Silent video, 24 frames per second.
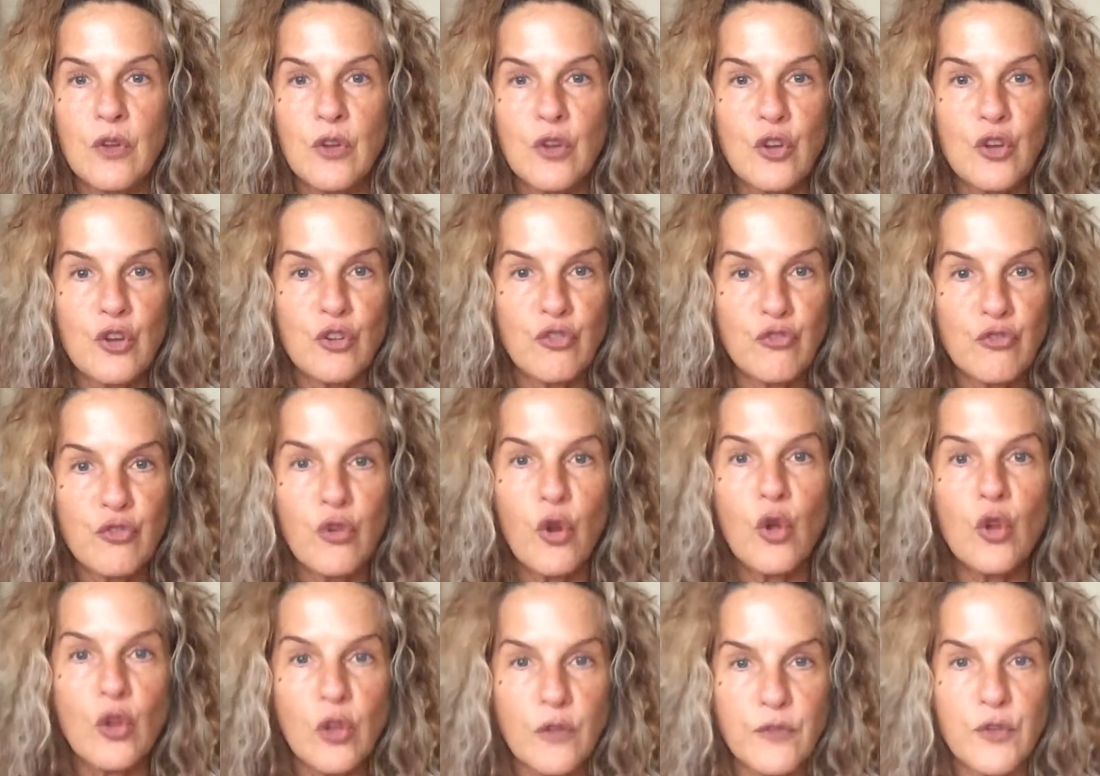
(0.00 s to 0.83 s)

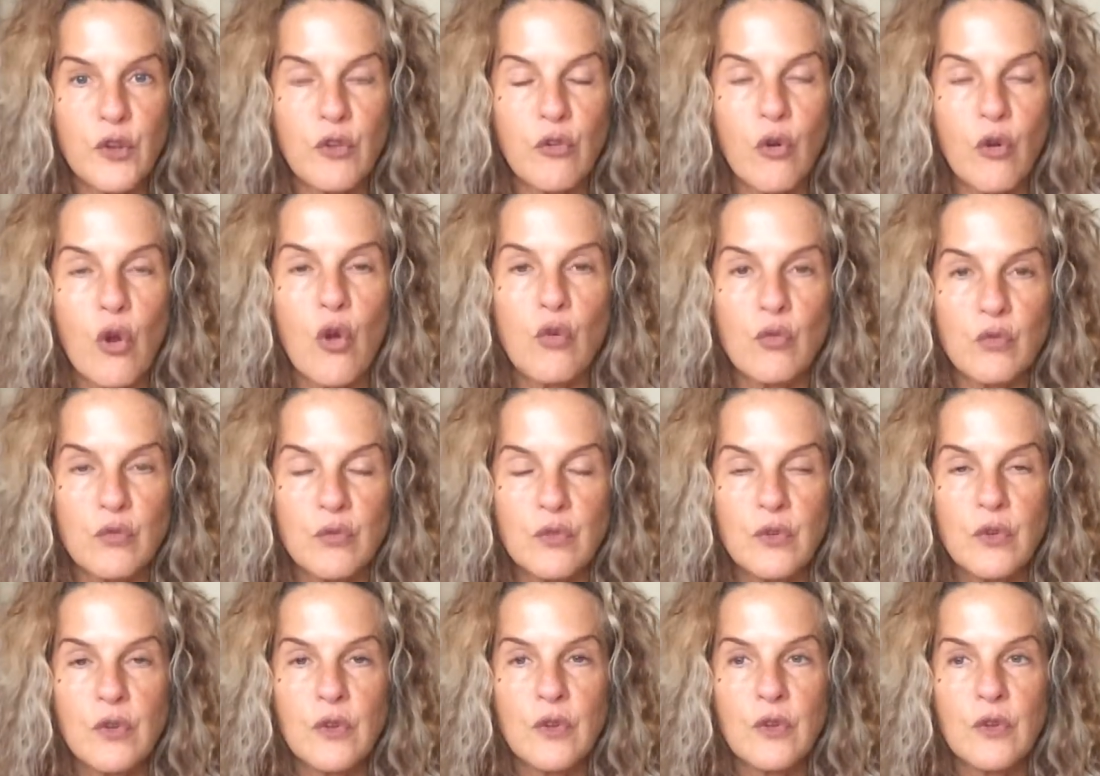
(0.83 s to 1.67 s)
control of your own
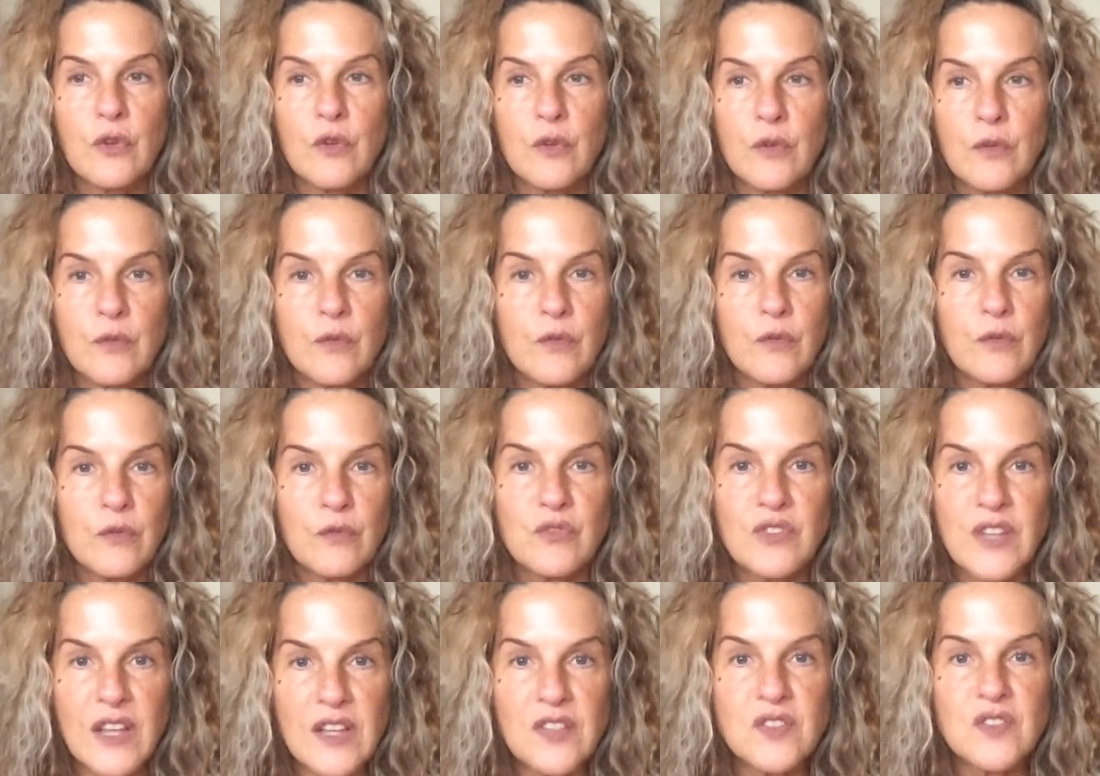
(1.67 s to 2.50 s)

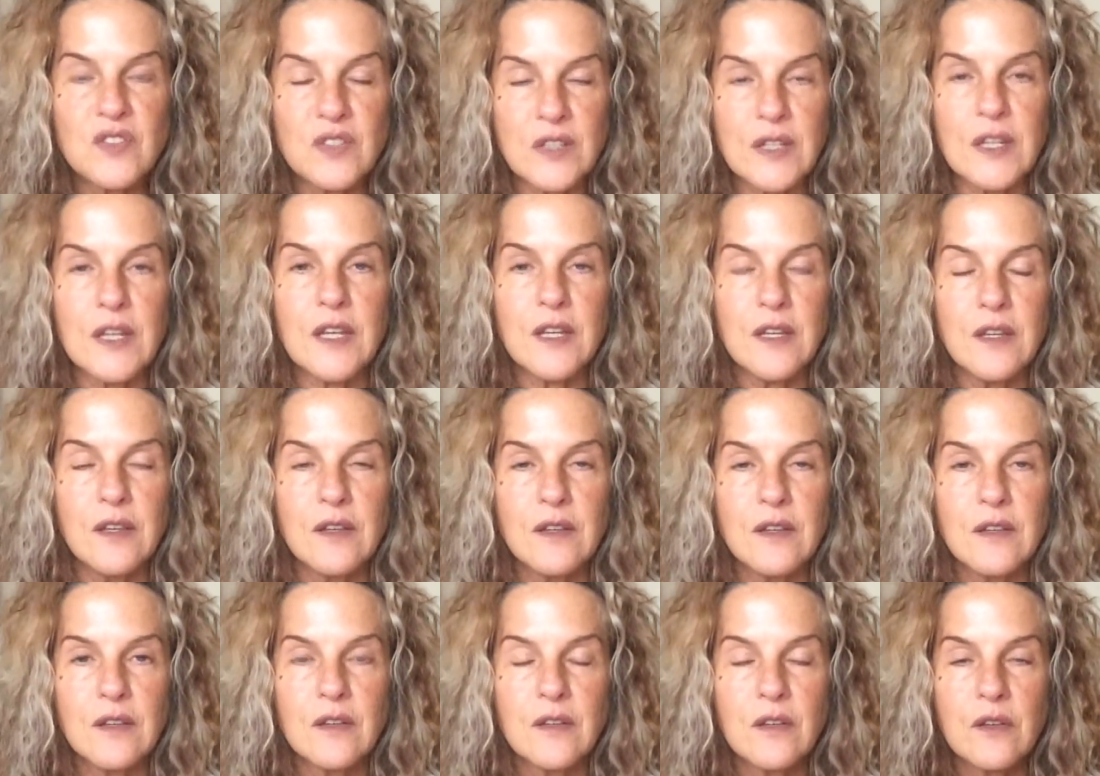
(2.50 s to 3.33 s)
destiny,
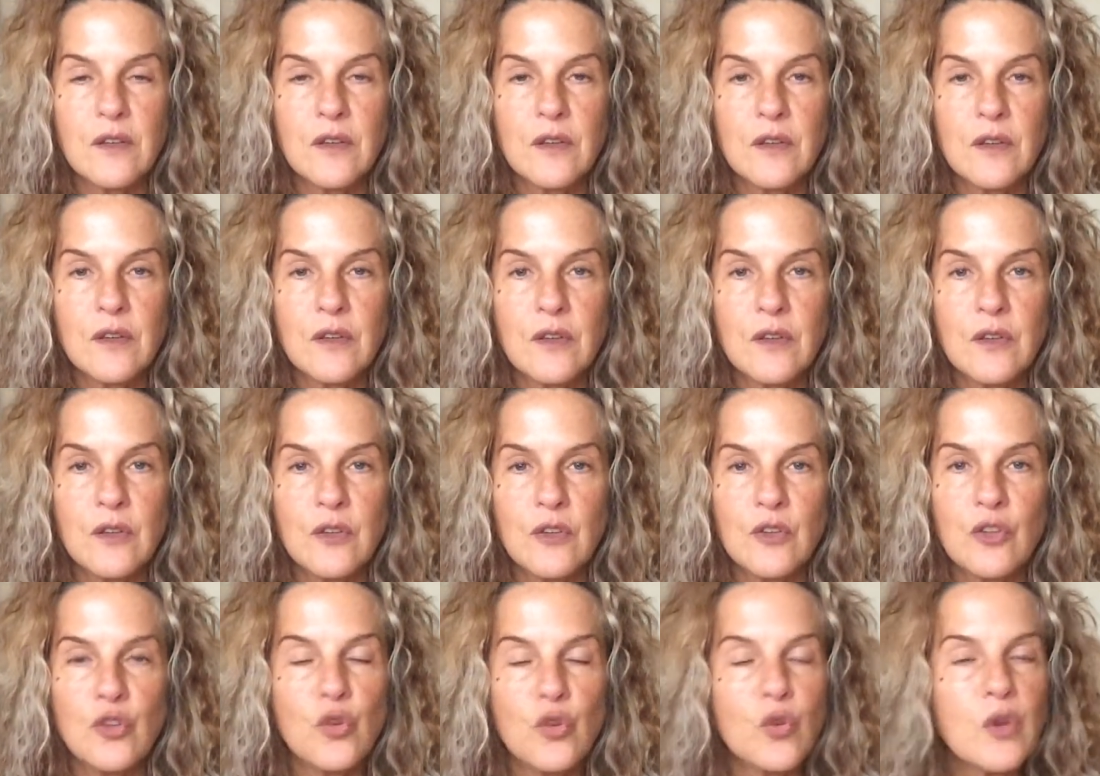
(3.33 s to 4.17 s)

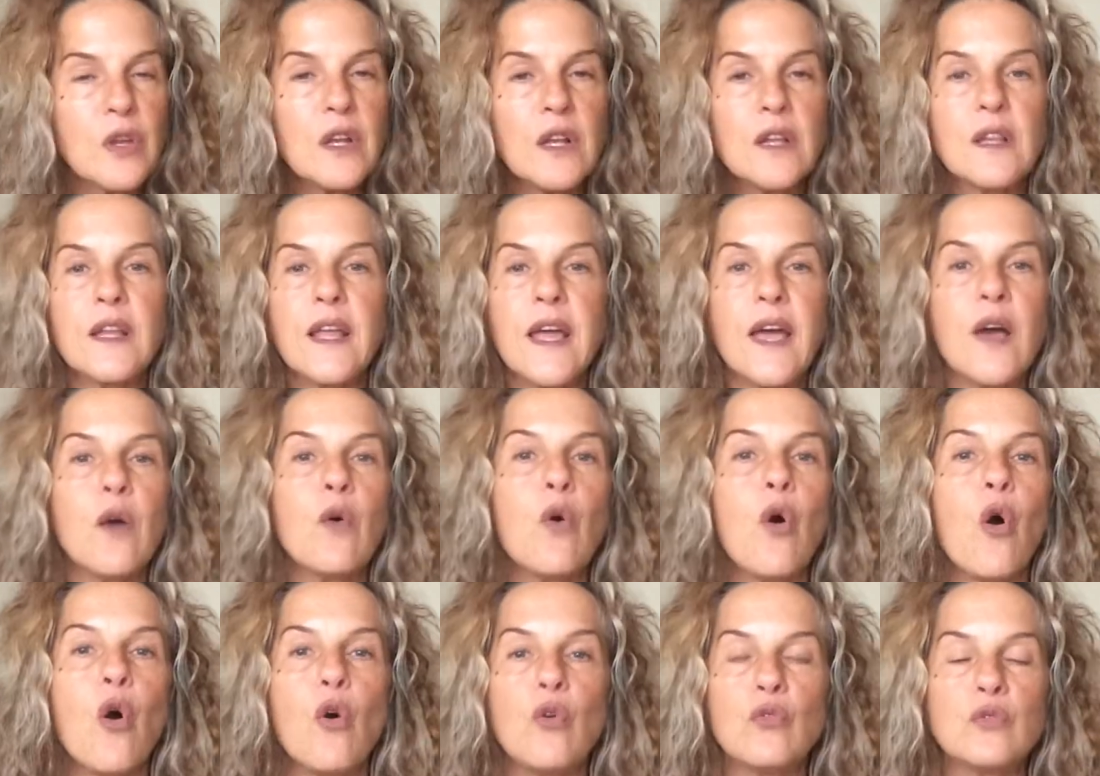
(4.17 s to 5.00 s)
you can allow
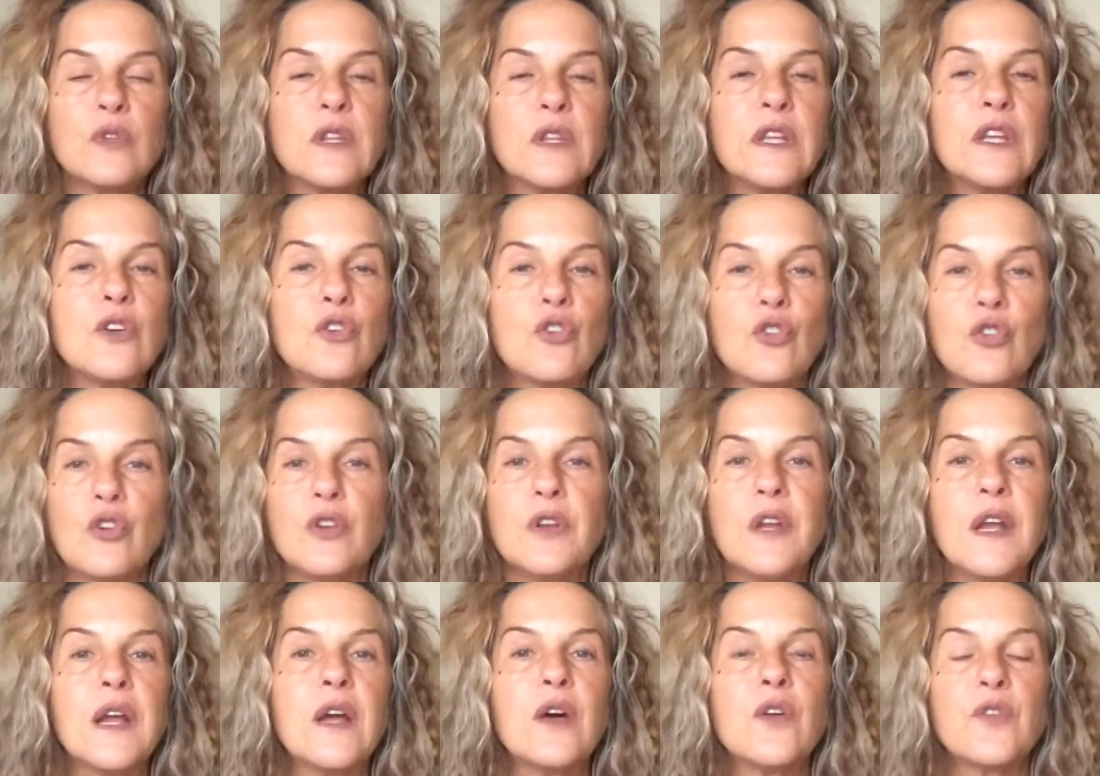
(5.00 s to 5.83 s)
only
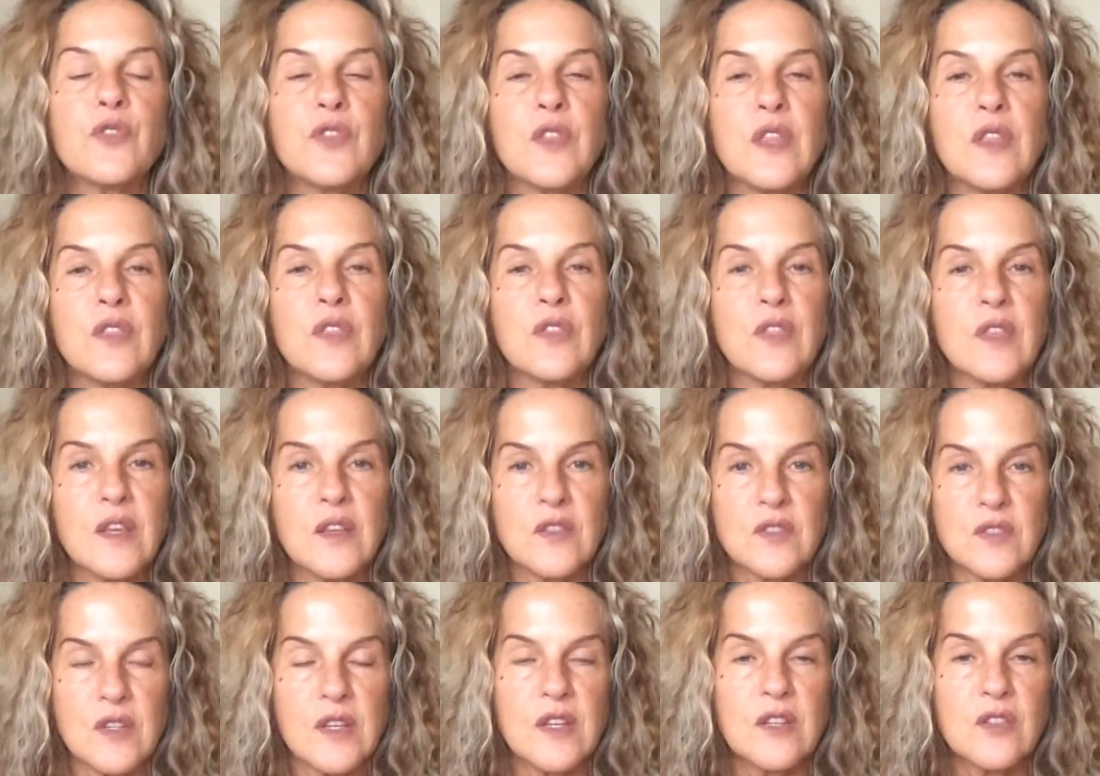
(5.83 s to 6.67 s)
good, healthy
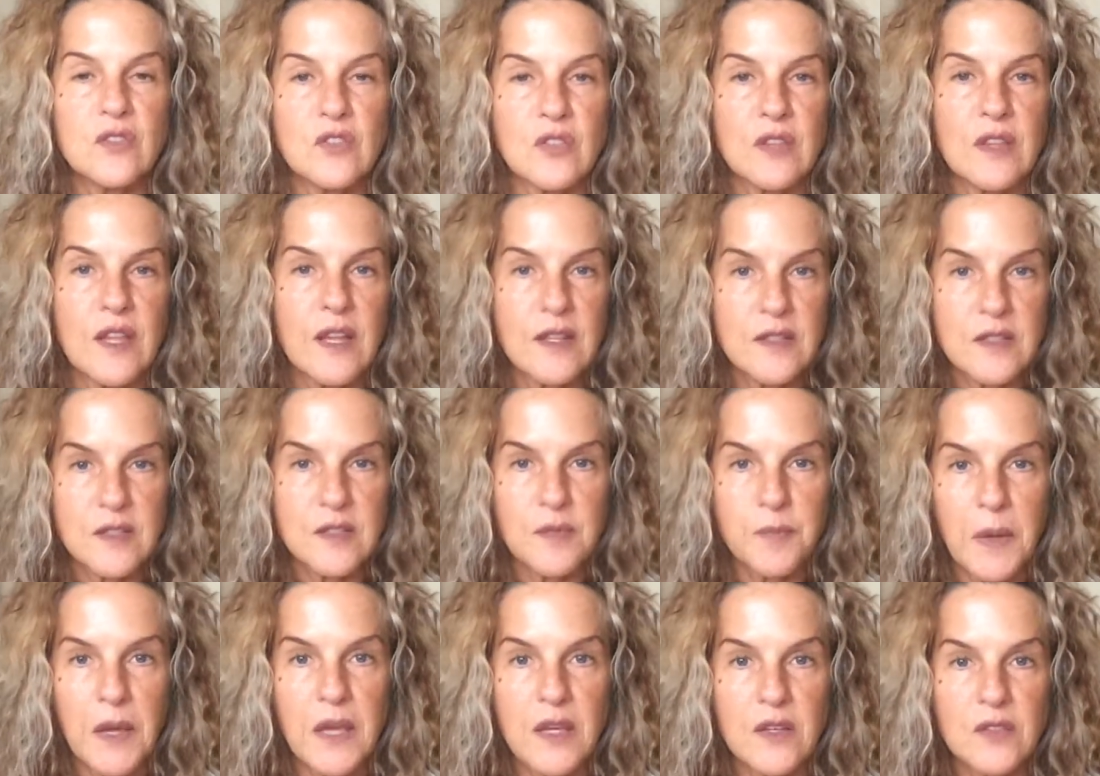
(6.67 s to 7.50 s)
things into that
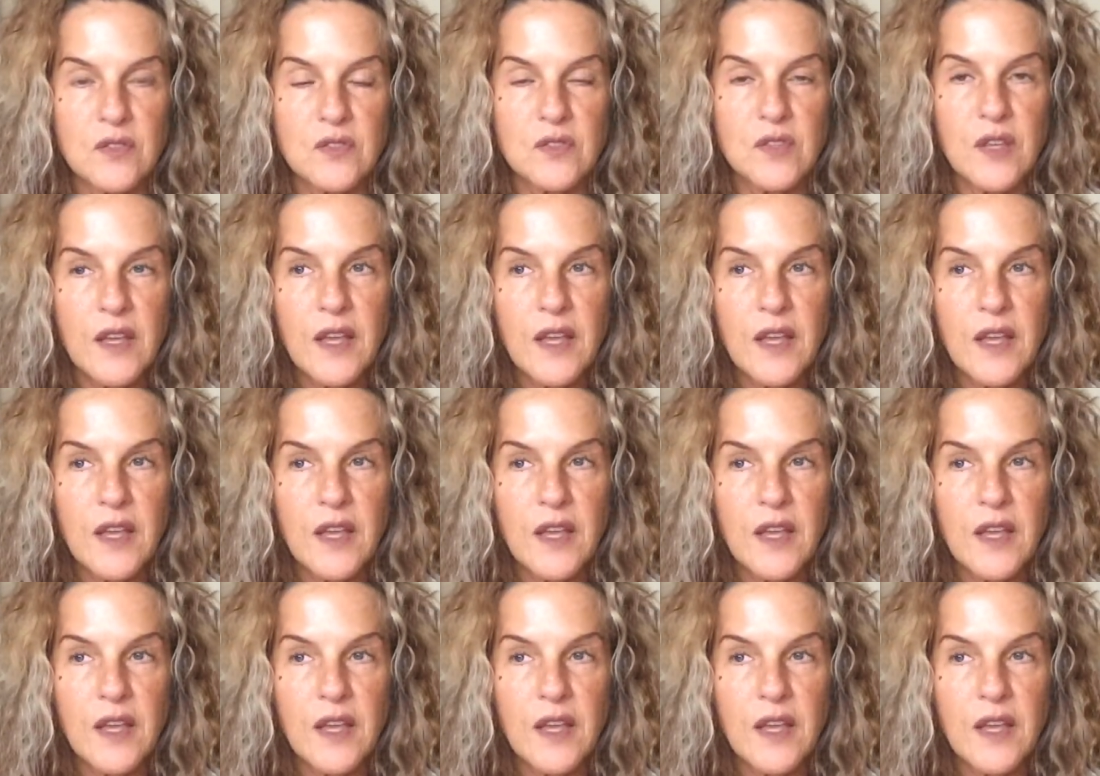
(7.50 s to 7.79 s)
space.